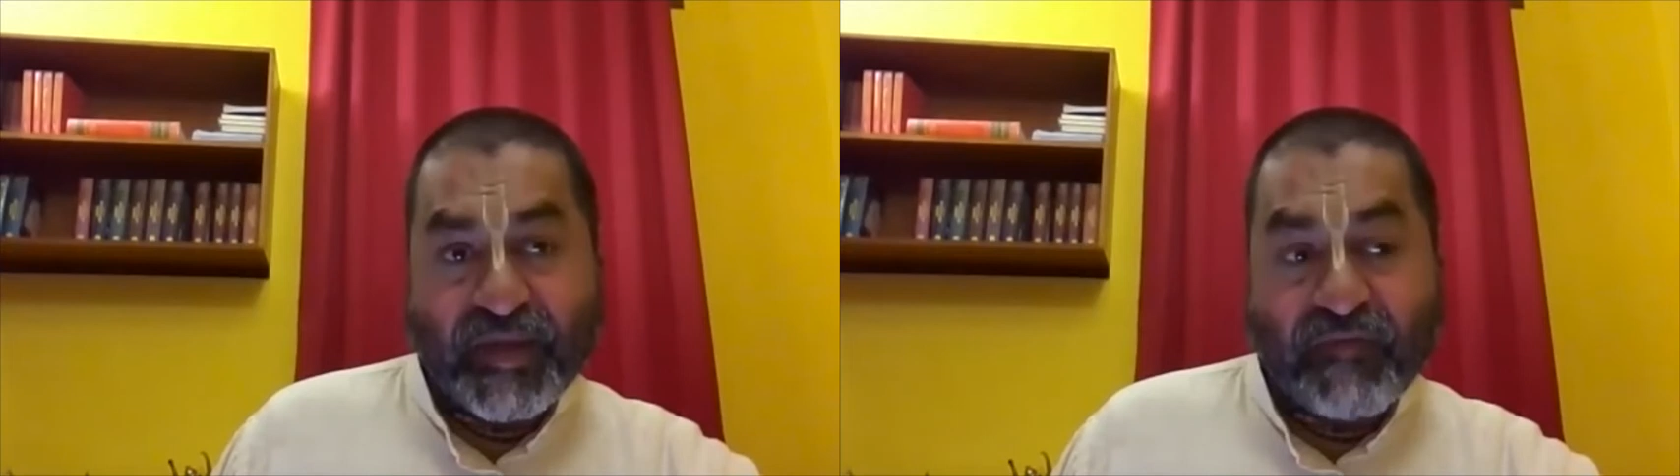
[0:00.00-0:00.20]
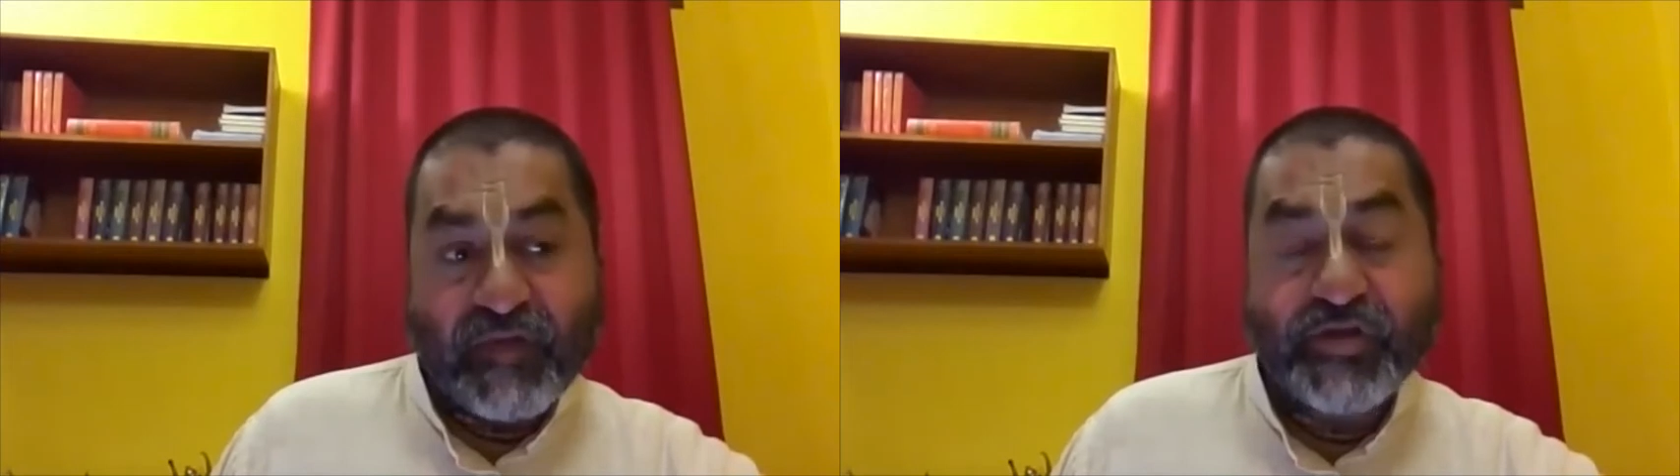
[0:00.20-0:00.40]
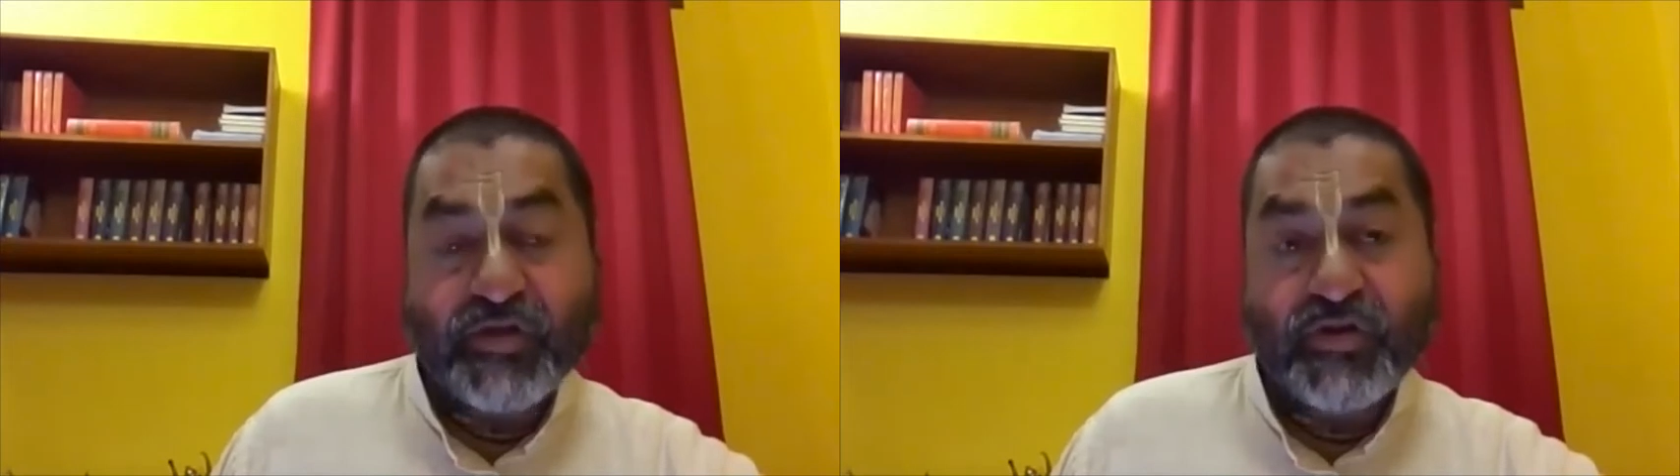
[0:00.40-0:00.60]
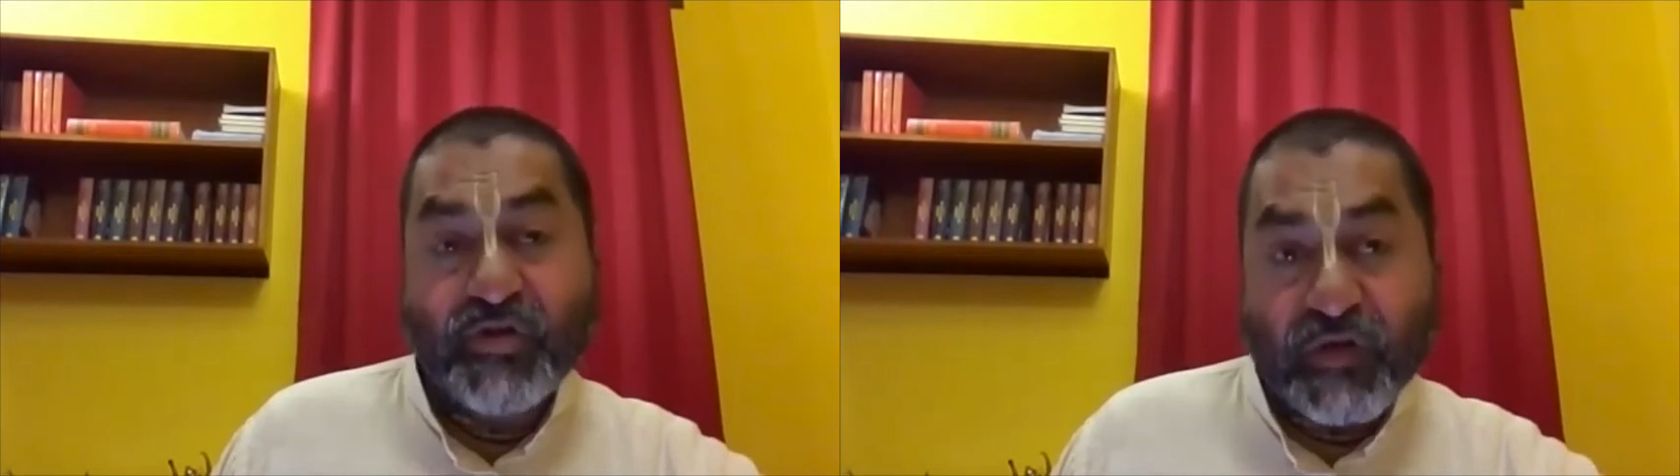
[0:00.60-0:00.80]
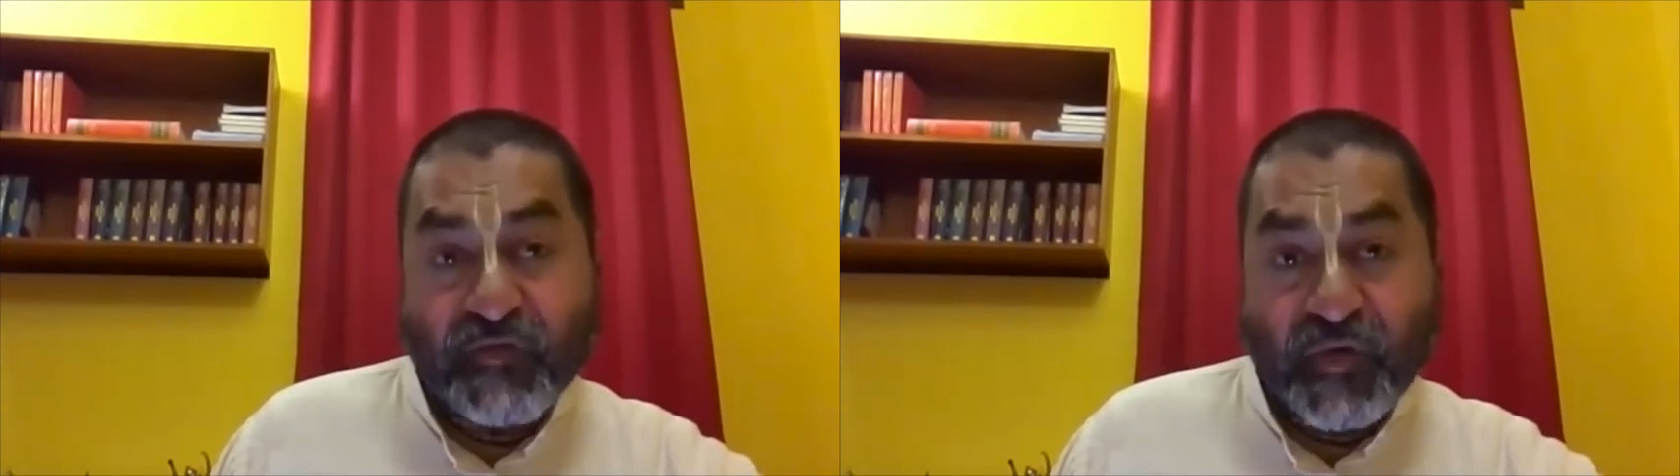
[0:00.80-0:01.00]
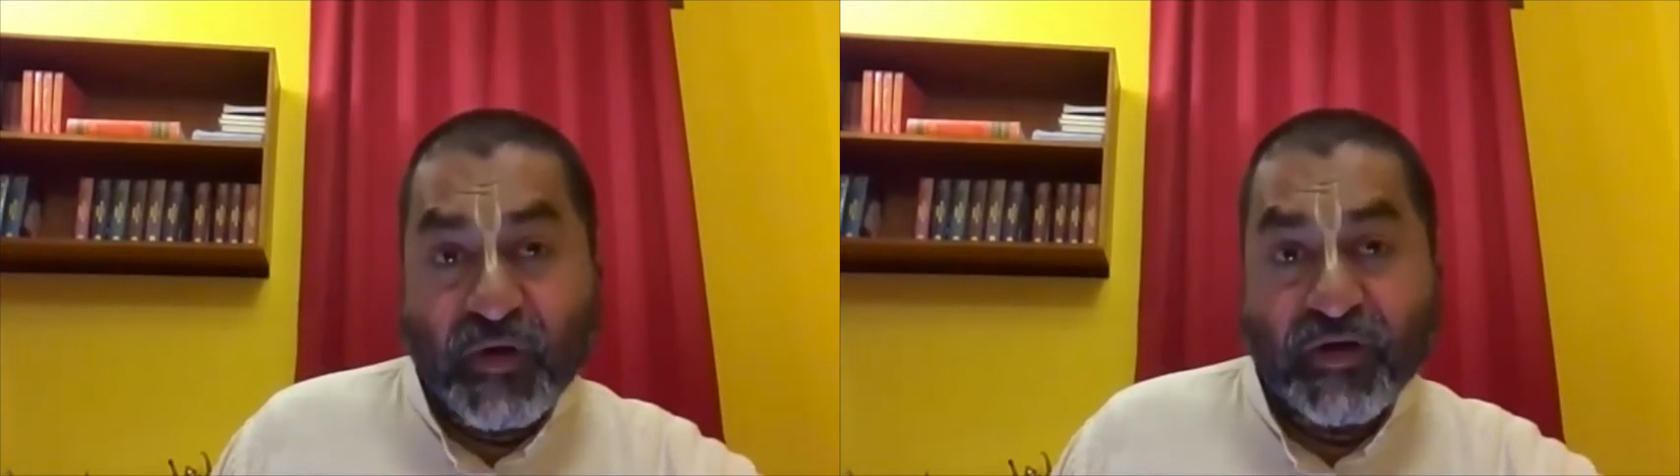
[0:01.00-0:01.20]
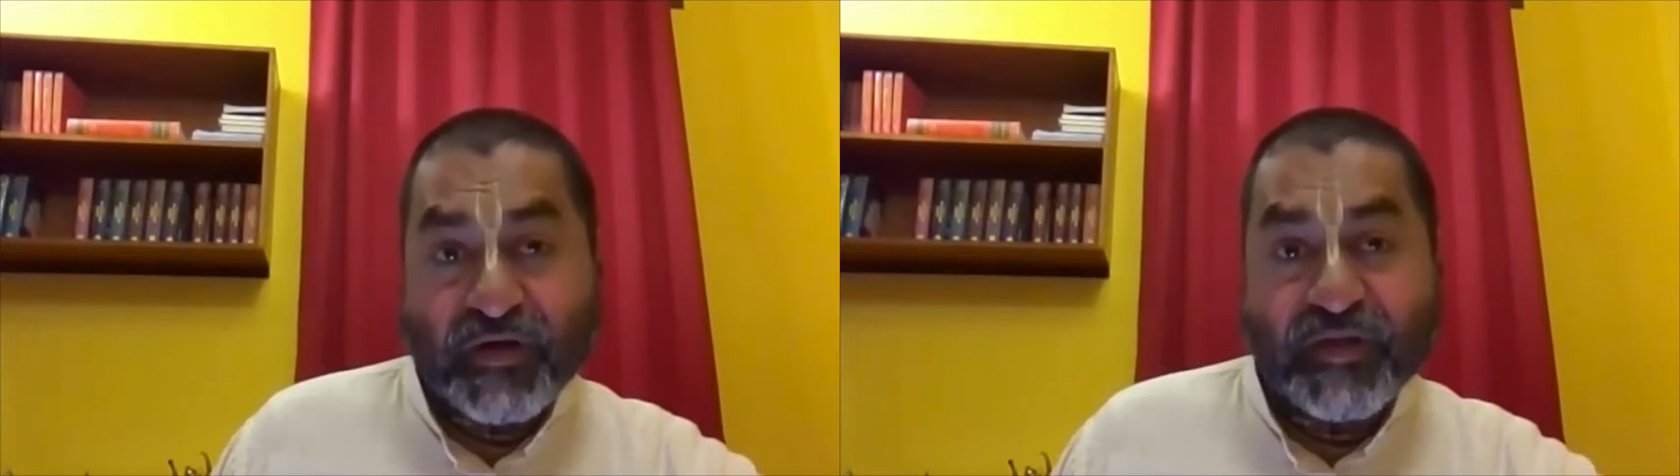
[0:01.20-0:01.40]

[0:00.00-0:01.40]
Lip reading: We should look for